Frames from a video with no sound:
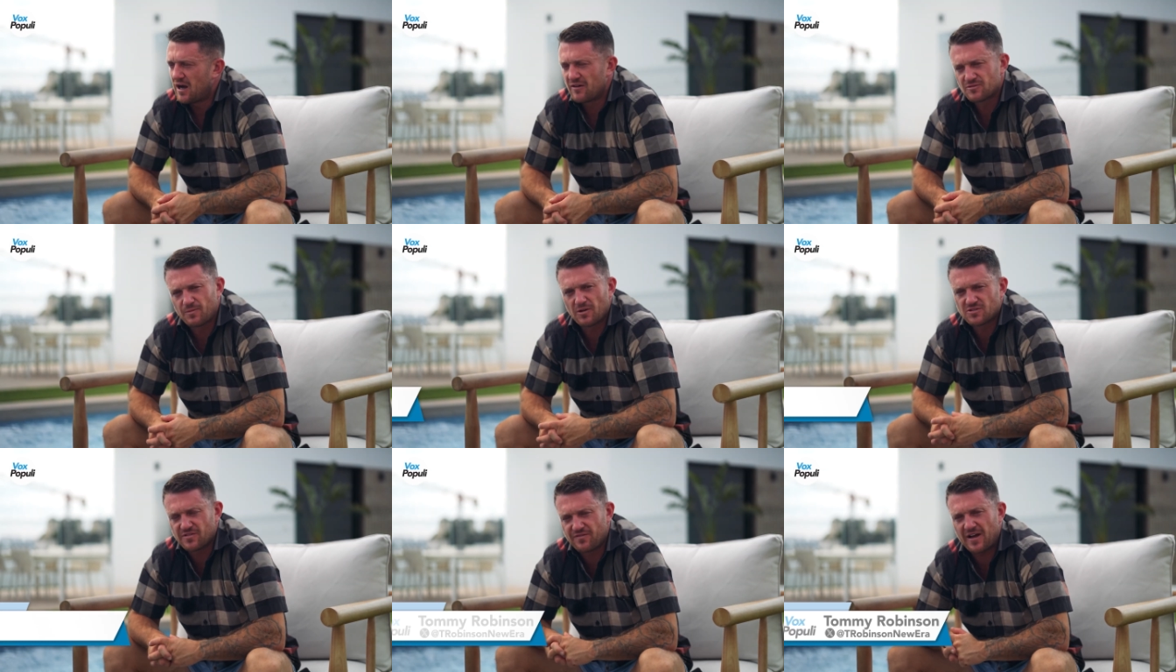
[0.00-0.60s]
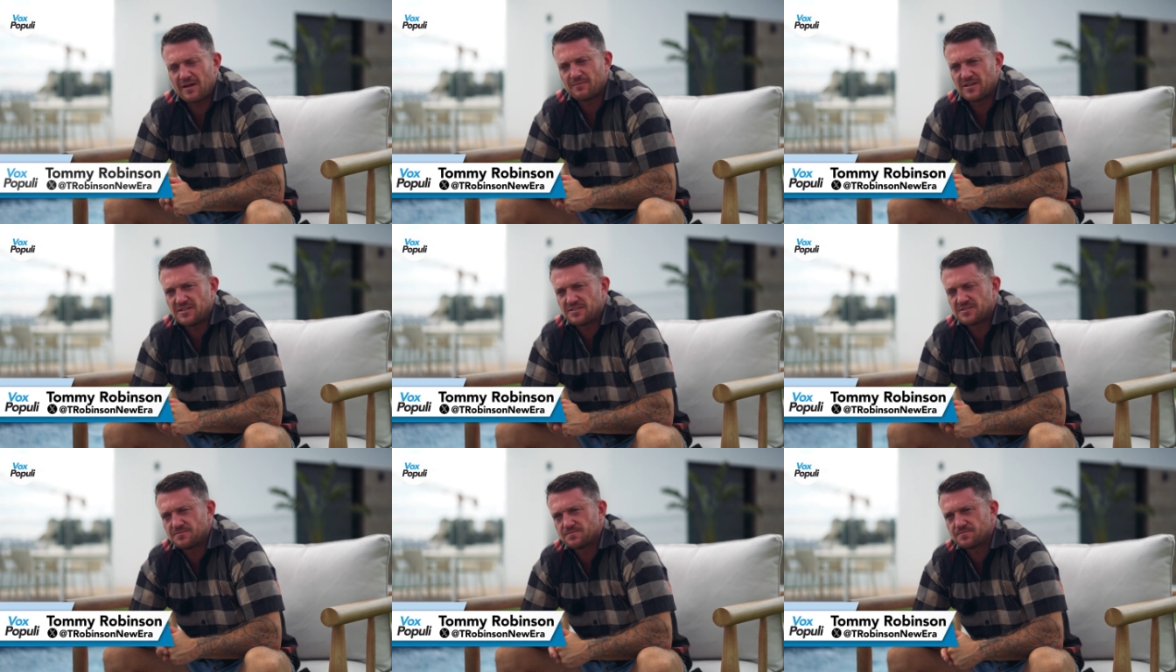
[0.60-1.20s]
I've spoke to
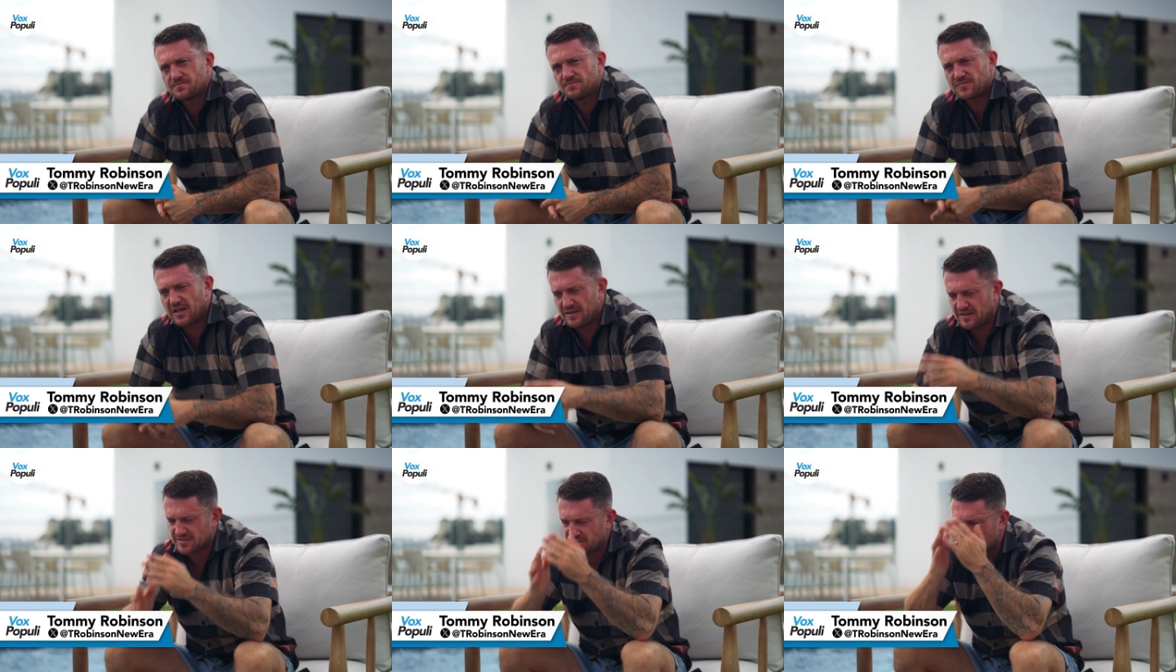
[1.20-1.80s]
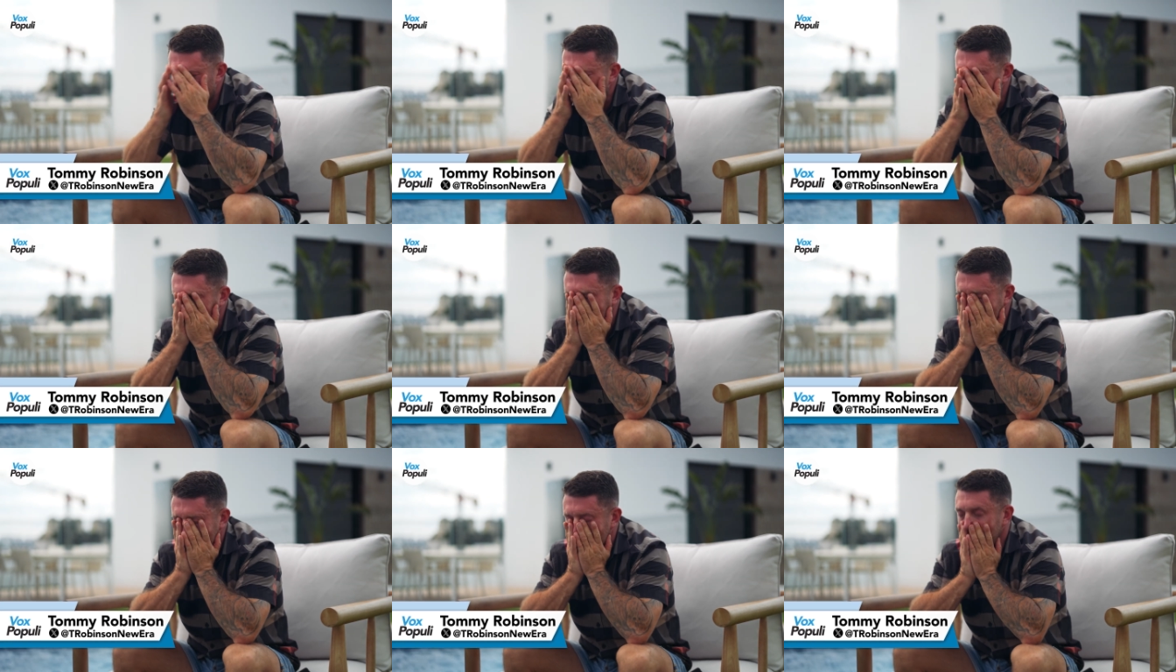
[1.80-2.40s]
families and listened to
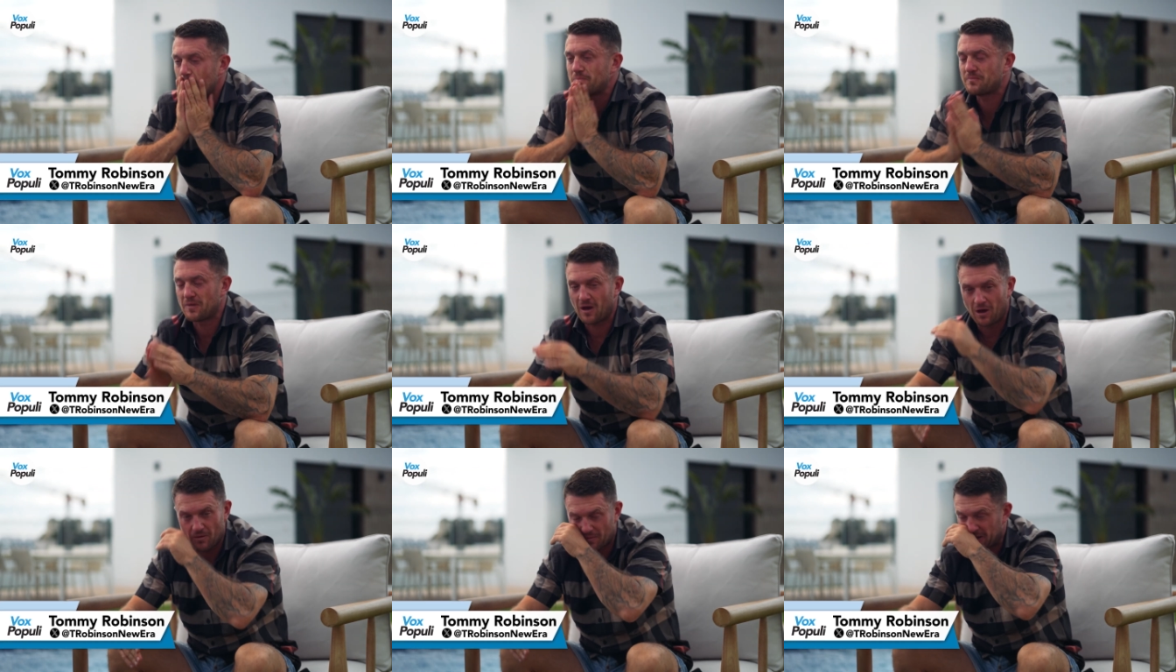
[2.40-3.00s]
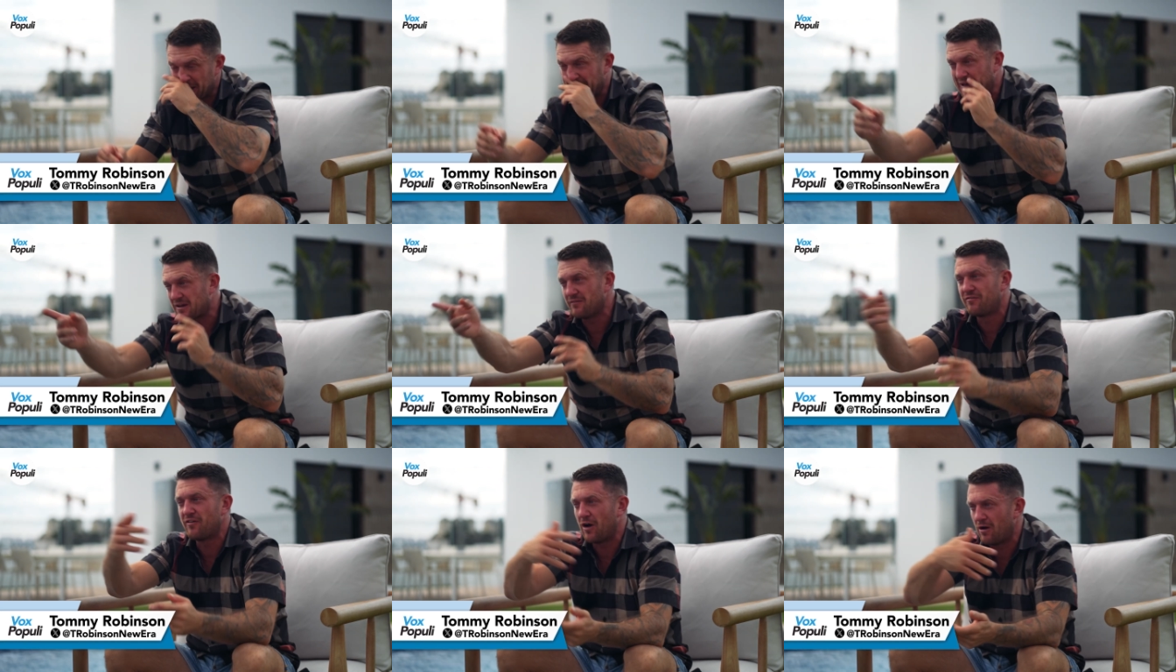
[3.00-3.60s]
the, I hope we get
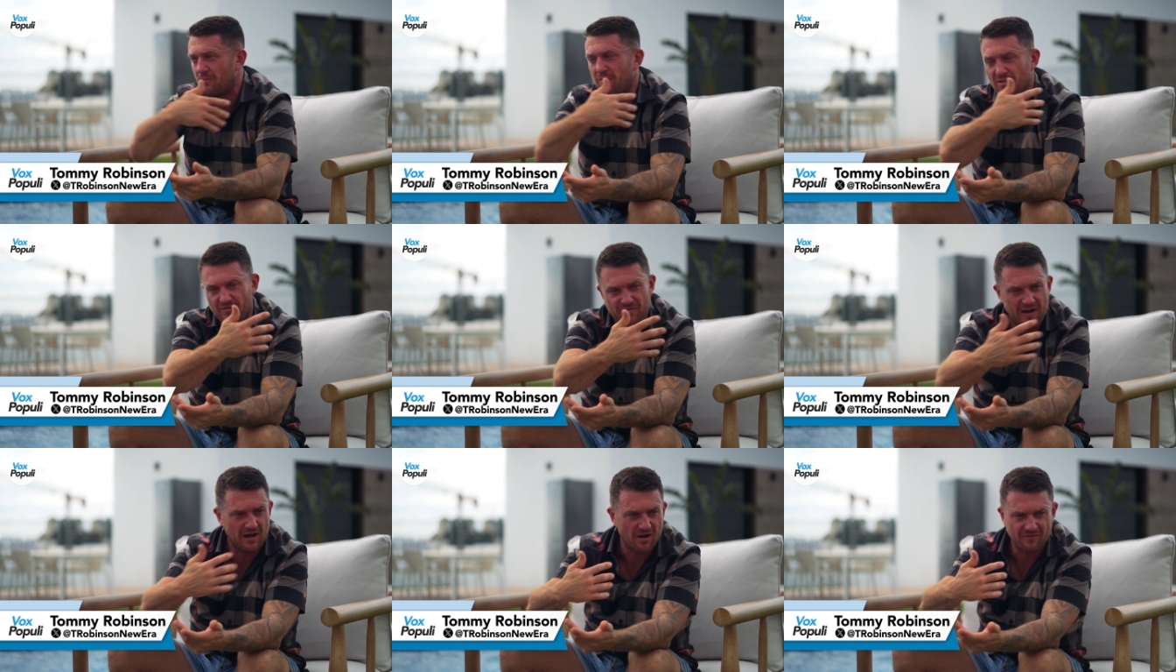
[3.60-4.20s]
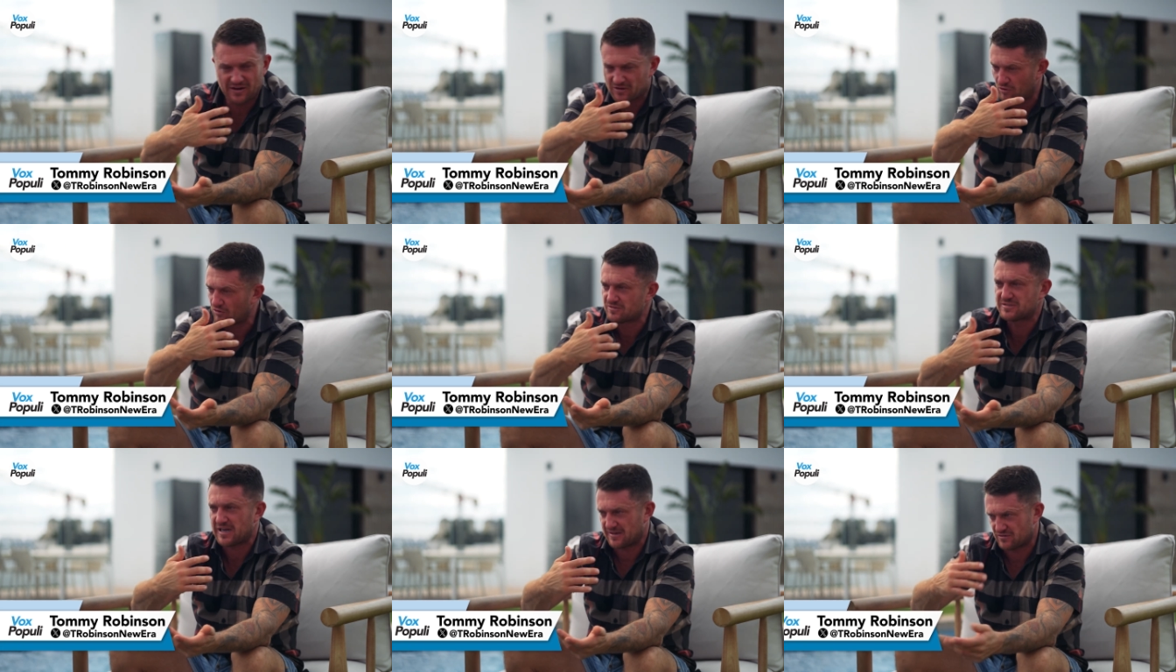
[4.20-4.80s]
that confirmed, but the fact I've had
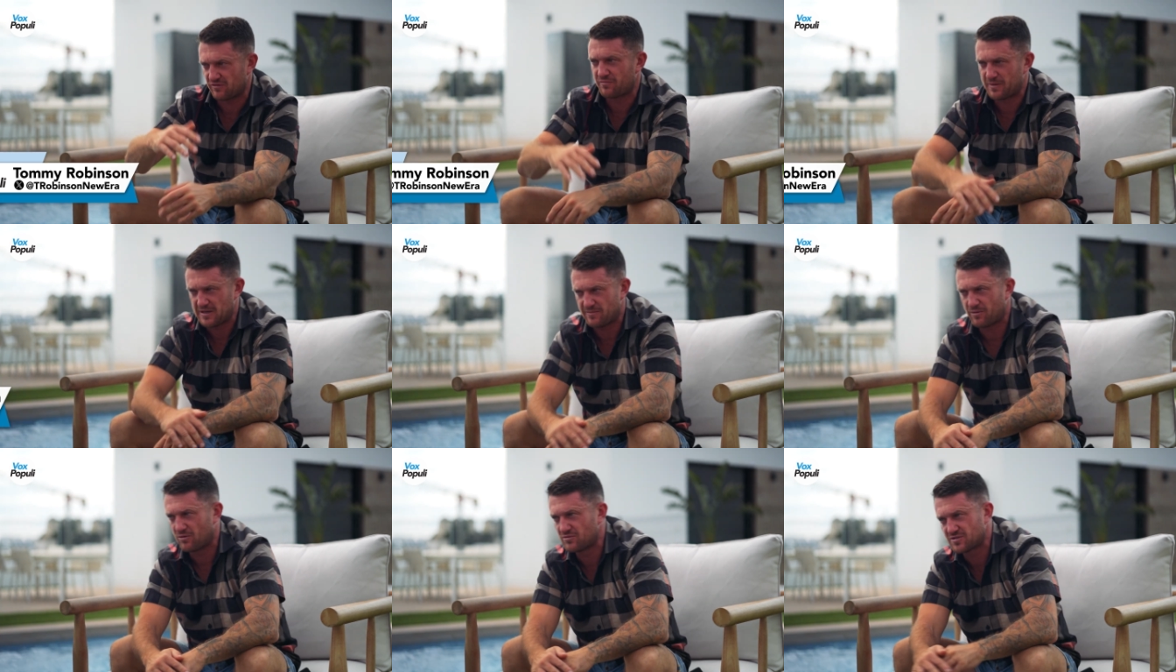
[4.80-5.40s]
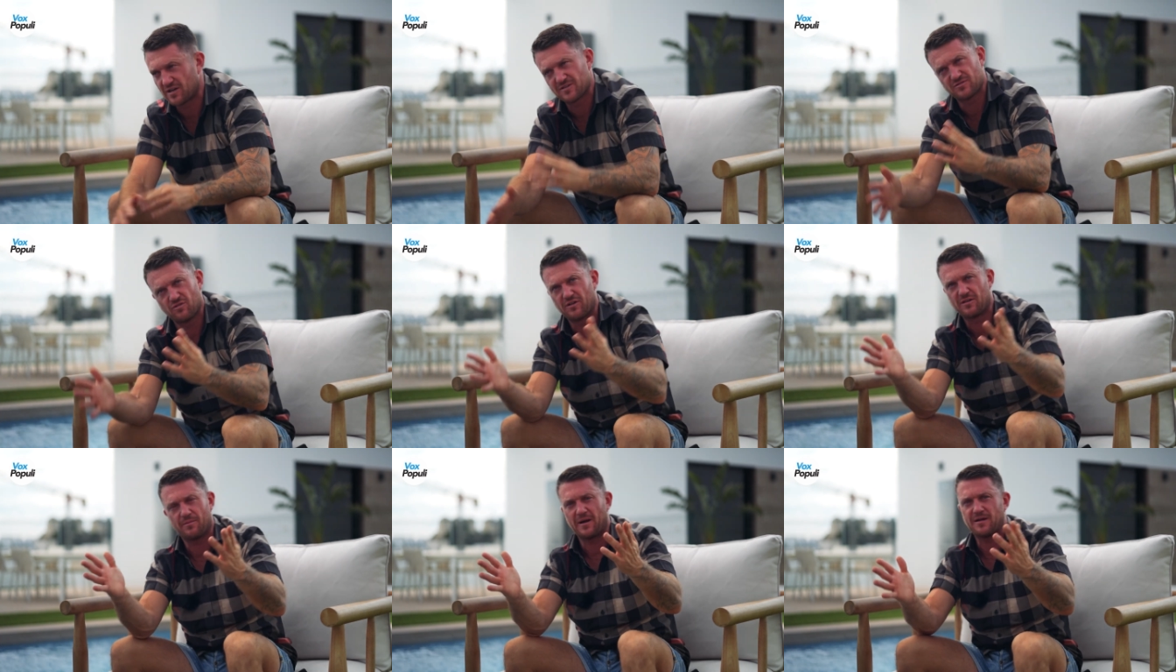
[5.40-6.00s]
contact of people, so it's
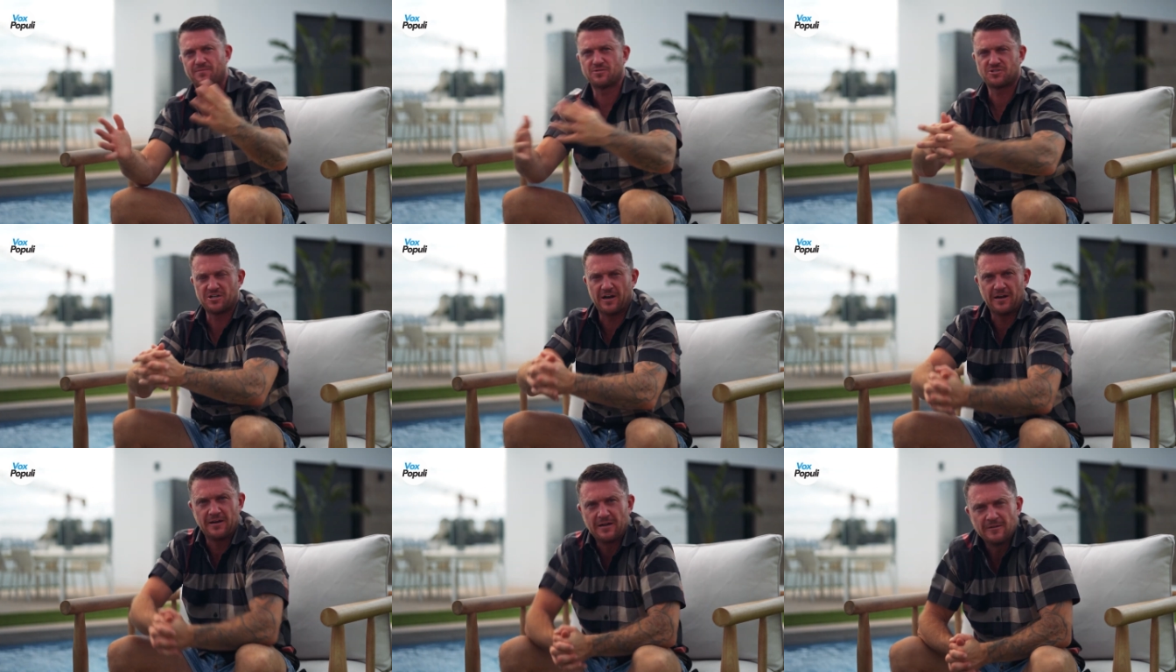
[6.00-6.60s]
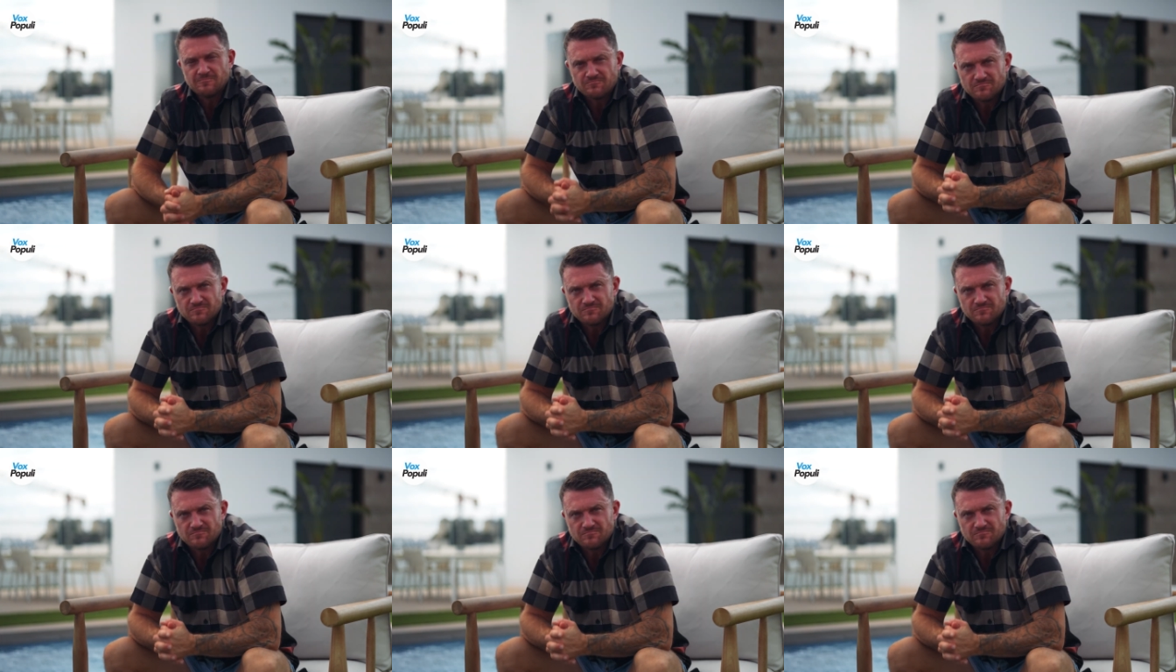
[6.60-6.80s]
not in the papers yet.